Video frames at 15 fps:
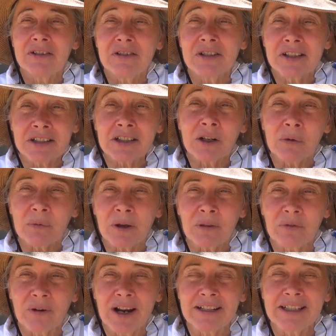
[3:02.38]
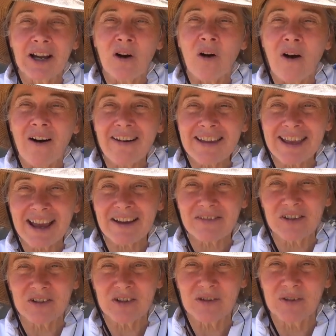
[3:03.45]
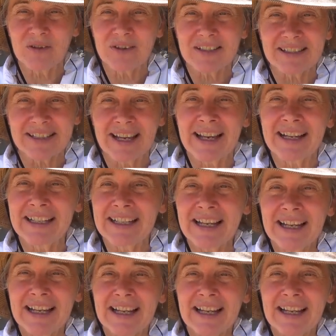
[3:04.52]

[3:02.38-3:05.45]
to deal with right now, all you have to do is say